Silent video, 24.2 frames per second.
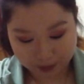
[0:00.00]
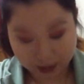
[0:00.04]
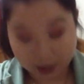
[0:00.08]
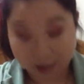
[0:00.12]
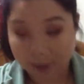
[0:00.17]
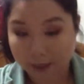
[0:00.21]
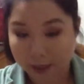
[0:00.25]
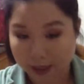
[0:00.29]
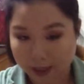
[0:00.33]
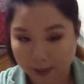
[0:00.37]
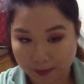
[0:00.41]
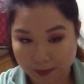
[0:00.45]

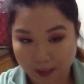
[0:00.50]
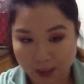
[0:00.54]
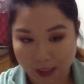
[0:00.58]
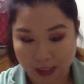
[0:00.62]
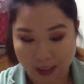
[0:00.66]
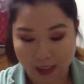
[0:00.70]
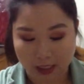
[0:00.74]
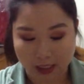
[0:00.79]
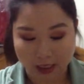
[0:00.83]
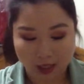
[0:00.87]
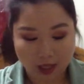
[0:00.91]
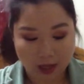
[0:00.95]
in my
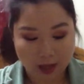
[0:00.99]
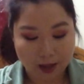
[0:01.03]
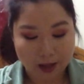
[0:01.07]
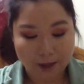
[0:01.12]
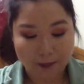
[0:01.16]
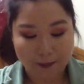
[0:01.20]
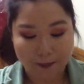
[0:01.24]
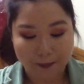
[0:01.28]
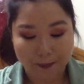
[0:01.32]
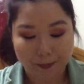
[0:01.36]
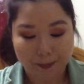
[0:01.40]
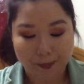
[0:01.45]
opinion,
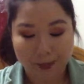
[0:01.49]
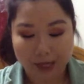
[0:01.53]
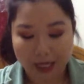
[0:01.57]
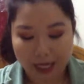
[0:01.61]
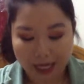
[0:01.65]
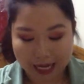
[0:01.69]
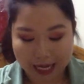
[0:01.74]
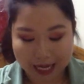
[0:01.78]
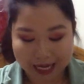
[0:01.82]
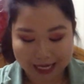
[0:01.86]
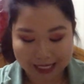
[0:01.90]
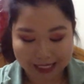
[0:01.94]

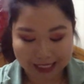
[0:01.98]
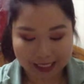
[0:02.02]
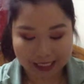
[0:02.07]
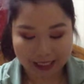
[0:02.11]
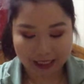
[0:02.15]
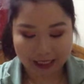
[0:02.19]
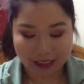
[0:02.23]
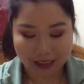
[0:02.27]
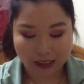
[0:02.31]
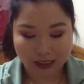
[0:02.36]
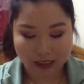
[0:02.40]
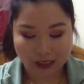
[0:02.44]
but as
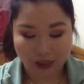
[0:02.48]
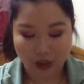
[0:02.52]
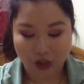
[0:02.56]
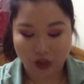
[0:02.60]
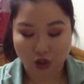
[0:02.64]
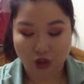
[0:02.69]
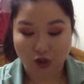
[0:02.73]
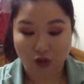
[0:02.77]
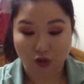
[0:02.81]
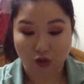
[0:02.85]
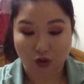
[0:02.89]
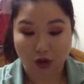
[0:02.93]
it gets
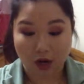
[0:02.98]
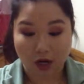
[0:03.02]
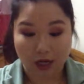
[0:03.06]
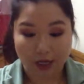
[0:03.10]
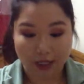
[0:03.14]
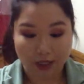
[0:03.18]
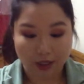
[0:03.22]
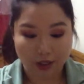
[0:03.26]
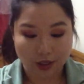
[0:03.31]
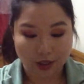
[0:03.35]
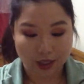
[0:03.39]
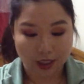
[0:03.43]

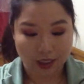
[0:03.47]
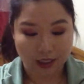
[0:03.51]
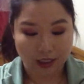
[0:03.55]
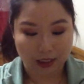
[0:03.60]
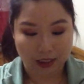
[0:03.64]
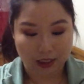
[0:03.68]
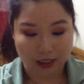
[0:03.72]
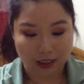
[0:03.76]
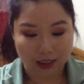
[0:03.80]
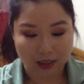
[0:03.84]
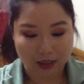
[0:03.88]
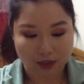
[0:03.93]
drier, it
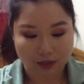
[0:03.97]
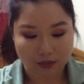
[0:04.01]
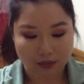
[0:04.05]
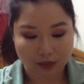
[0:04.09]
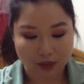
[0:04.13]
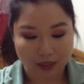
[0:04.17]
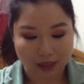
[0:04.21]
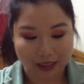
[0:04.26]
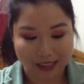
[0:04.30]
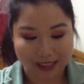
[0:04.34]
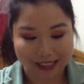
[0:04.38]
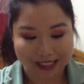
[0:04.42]
gets
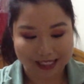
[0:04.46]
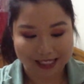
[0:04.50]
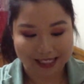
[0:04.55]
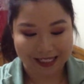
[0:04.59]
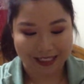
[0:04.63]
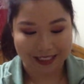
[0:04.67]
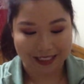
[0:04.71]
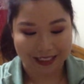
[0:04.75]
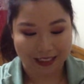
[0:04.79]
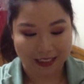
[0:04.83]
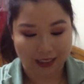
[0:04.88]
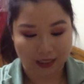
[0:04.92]
really
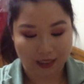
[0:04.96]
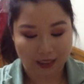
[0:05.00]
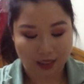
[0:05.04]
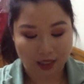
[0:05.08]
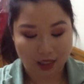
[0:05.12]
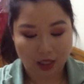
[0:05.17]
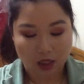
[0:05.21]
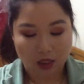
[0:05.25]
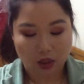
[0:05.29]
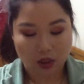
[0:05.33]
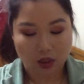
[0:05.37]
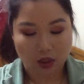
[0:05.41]
sticky.
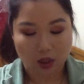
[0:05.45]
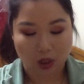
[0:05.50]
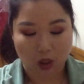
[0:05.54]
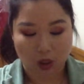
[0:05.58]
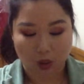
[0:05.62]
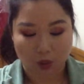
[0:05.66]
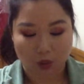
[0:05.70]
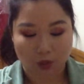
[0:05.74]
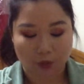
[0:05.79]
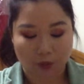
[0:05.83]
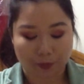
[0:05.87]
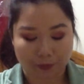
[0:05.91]

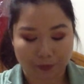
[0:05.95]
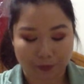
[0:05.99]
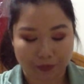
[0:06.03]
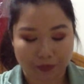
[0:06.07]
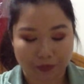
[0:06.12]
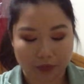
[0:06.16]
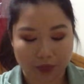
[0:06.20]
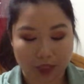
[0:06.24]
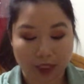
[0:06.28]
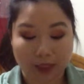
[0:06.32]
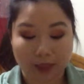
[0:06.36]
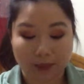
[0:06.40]
So
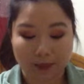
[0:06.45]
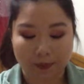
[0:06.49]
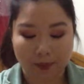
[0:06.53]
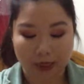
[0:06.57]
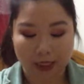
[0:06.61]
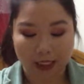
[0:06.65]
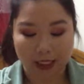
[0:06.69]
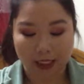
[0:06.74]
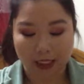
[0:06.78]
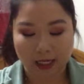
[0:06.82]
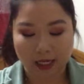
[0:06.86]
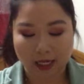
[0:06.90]
in the
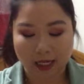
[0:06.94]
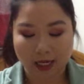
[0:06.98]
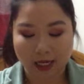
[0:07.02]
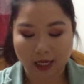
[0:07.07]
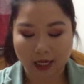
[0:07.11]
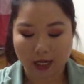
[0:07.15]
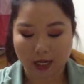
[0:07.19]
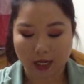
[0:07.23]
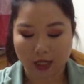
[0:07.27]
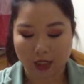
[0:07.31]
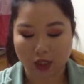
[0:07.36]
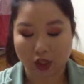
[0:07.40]

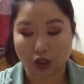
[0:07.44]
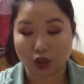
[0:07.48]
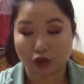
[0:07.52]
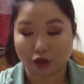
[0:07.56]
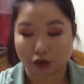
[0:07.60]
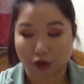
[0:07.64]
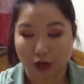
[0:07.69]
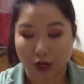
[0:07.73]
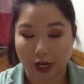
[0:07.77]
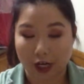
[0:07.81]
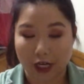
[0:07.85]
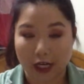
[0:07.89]
beginning it's
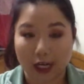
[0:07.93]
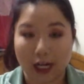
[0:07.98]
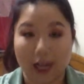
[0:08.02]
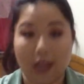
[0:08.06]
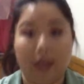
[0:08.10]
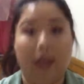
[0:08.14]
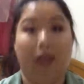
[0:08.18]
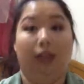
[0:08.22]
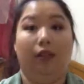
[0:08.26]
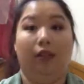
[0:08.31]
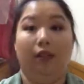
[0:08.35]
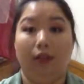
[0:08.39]
great,
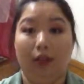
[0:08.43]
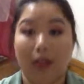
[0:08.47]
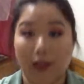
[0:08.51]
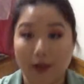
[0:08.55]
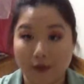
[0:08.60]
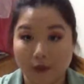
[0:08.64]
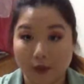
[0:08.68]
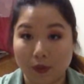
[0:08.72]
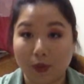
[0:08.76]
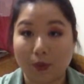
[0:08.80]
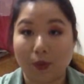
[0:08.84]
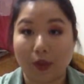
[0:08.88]
and then
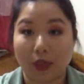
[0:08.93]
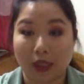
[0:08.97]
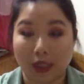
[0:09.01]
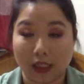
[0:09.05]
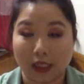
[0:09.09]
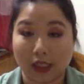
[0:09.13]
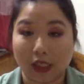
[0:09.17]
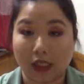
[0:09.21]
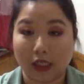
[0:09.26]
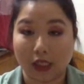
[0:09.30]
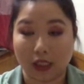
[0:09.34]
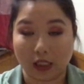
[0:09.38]
even when
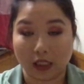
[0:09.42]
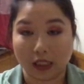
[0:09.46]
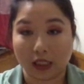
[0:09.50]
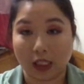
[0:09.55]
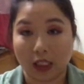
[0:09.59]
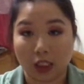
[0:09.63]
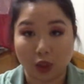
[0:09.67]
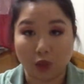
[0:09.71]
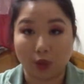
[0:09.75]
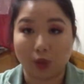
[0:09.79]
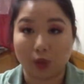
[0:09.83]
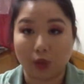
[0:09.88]
it's
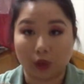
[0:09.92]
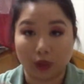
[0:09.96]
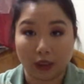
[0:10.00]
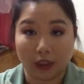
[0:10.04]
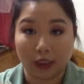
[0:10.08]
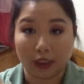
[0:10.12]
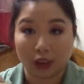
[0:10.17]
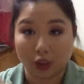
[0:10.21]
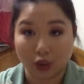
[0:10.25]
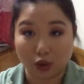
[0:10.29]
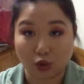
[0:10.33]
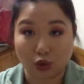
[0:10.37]

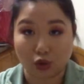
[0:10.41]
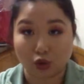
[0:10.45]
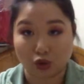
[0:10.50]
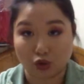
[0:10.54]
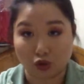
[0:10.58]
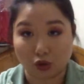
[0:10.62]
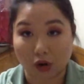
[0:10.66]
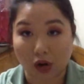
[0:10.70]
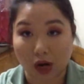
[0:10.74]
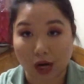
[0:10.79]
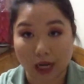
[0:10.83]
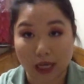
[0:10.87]
continuing to
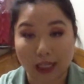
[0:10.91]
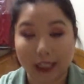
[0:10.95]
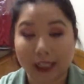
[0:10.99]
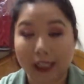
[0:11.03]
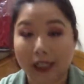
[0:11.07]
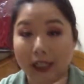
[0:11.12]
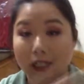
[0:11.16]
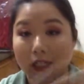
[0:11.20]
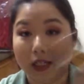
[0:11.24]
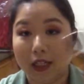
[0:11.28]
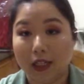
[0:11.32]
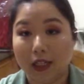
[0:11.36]
dry,
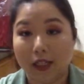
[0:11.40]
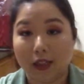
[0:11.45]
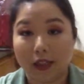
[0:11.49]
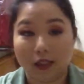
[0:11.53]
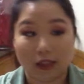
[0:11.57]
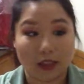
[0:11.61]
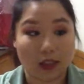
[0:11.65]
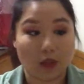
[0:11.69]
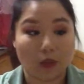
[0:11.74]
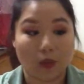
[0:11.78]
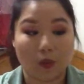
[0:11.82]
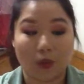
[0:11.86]

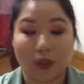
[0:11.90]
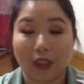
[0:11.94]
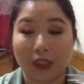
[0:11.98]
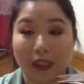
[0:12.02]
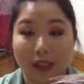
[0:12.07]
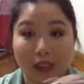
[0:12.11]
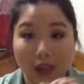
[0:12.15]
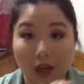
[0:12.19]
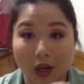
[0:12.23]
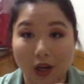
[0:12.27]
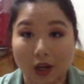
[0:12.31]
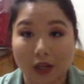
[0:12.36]
this one
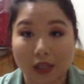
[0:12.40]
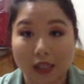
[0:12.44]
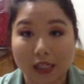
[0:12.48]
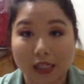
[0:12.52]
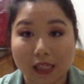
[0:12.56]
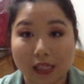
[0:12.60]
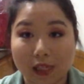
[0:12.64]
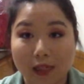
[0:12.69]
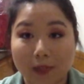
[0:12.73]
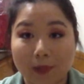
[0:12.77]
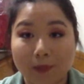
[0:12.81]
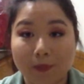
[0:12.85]
is
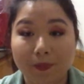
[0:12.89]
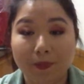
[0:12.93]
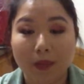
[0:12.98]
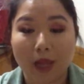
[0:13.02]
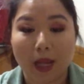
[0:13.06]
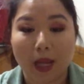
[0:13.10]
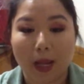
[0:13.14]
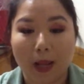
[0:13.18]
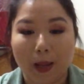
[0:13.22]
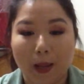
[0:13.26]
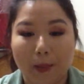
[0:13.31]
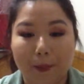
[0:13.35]
awesome.
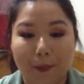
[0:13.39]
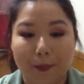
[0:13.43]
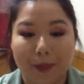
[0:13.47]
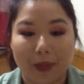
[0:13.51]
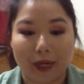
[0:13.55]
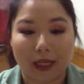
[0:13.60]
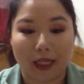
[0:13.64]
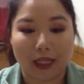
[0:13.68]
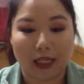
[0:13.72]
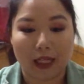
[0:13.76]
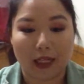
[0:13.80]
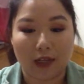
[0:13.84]

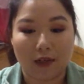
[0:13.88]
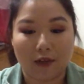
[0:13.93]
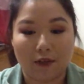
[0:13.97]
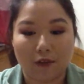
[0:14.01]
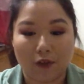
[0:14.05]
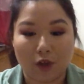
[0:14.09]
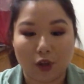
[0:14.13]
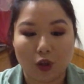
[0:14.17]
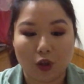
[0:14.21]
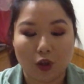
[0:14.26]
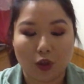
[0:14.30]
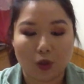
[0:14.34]
But
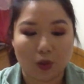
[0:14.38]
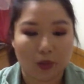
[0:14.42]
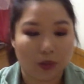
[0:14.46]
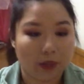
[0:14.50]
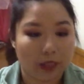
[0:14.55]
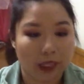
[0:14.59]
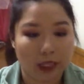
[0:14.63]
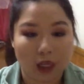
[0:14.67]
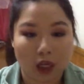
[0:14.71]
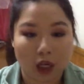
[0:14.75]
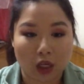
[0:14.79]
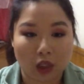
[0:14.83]
if you
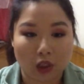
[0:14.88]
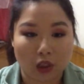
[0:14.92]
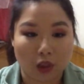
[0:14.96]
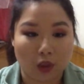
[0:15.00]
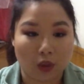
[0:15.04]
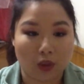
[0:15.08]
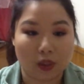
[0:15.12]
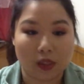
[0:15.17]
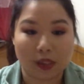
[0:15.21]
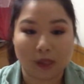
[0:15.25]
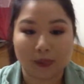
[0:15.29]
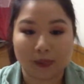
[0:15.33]
plan on
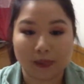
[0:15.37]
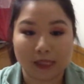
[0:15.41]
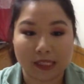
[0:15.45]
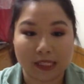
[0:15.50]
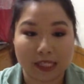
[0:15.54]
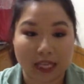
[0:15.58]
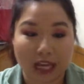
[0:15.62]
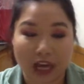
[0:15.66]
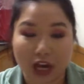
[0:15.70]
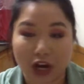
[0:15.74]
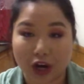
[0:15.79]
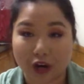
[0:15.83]
using a
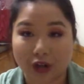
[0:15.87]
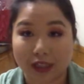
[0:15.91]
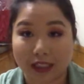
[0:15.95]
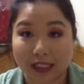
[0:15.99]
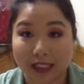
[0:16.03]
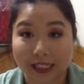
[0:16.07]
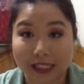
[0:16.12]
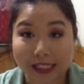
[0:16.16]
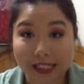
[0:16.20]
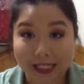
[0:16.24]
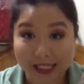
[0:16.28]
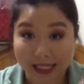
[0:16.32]
mascara and
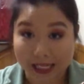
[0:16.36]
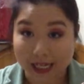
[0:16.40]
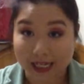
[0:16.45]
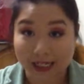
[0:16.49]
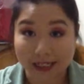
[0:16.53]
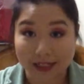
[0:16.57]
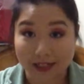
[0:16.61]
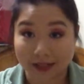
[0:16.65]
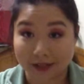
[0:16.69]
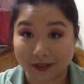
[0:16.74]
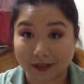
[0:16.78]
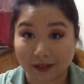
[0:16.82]

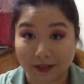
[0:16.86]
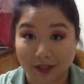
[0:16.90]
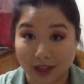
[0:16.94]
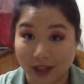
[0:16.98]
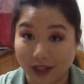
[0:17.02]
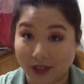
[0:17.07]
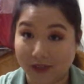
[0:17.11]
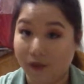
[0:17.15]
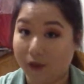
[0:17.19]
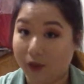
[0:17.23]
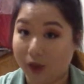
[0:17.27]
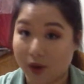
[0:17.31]
extending the
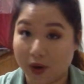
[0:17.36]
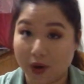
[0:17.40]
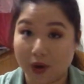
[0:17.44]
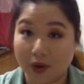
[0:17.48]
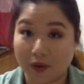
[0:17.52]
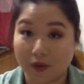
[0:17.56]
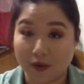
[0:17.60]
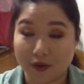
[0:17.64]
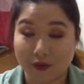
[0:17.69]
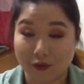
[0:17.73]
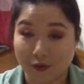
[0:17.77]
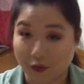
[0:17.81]
life wear
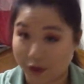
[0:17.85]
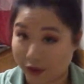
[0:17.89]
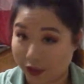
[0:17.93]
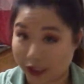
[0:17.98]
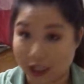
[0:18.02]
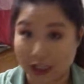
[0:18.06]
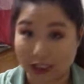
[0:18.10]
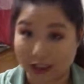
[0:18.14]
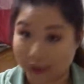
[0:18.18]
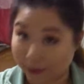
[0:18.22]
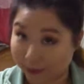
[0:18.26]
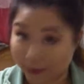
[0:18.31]
of it for
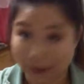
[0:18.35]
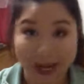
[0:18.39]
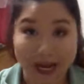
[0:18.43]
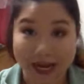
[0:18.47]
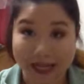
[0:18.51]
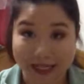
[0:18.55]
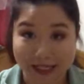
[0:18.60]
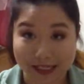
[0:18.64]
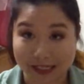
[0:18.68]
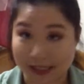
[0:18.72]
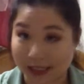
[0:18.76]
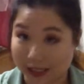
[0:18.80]
like the
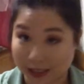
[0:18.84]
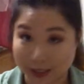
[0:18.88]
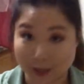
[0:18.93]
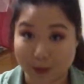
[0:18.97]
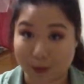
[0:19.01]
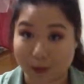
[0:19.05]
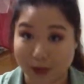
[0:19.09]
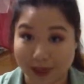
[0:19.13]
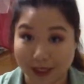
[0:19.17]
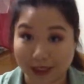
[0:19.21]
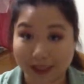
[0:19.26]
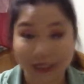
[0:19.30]
past
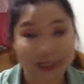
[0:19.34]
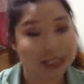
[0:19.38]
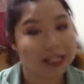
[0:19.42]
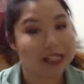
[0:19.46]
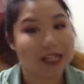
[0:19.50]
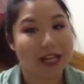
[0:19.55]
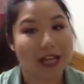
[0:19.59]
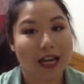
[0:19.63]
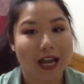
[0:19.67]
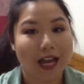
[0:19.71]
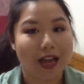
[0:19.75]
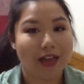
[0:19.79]
6
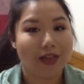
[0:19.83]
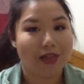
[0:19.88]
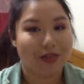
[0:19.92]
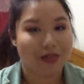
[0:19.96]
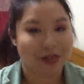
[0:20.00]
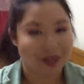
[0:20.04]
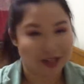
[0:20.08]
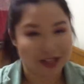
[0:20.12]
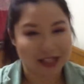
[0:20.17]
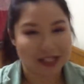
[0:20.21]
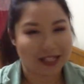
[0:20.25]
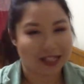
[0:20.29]
months,
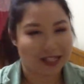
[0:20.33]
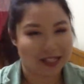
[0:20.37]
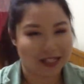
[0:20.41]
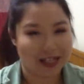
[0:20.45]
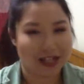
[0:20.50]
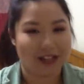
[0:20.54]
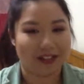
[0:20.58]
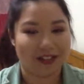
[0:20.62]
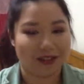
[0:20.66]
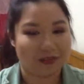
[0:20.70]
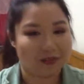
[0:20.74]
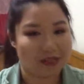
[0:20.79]
this is
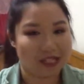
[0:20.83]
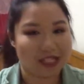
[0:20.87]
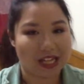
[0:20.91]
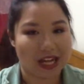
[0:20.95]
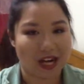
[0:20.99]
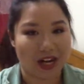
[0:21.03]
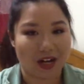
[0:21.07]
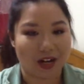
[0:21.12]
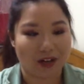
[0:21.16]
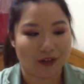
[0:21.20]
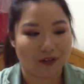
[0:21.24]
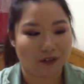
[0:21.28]
not the
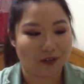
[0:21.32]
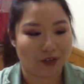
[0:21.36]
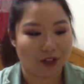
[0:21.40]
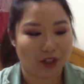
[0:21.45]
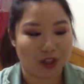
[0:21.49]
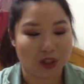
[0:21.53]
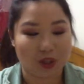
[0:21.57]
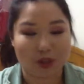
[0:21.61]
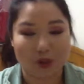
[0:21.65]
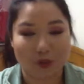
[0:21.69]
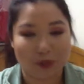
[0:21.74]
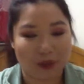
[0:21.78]
mascara for
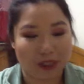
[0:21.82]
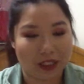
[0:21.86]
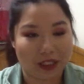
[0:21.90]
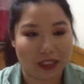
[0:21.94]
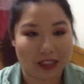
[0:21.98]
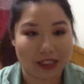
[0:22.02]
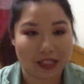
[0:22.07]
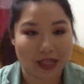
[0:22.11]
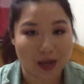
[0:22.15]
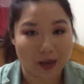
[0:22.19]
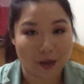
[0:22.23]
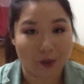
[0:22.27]
you,
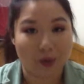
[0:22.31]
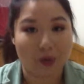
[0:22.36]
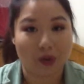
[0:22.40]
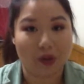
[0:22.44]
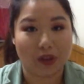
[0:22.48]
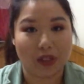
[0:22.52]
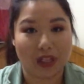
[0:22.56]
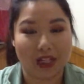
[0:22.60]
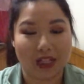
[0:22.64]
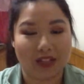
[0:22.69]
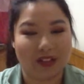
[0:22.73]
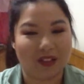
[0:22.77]
because it
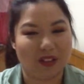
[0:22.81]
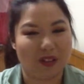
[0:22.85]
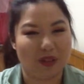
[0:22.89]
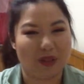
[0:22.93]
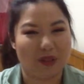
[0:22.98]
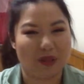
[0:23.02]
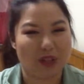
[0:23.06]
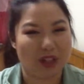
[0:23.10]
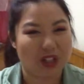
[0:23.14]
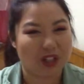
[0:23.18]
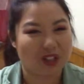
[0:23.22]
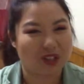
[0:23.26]
will get a
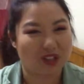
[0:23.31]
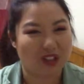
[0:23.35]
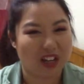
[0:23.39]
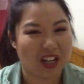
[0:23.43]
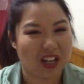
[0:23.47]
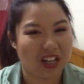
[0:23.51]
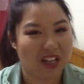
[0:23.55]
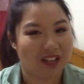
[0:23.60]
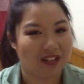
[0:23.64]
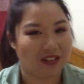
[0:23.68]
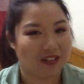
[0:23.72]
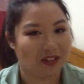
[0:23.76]
little bit
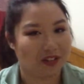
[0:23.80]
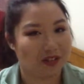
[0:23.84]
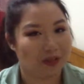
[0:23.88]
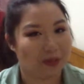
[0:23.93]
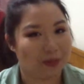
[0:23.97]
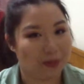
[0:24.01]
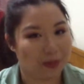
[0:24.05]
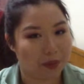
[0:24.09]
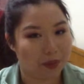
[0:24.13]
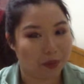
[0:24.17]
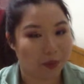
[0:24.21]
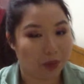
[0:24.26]
stringy and a
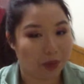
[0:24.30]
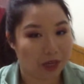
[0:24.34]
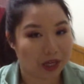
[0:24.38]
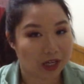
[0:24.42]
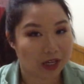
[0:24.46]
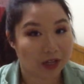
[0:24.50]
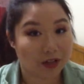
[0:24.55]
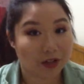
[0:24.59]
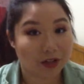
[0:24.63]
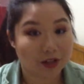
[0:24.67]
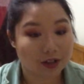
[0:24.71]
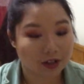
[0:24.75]
little bit
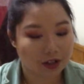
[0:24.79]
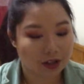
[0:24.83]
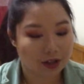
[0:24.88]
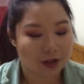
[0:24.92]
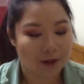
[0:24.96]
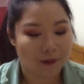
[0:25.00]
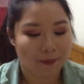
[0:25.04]
weird.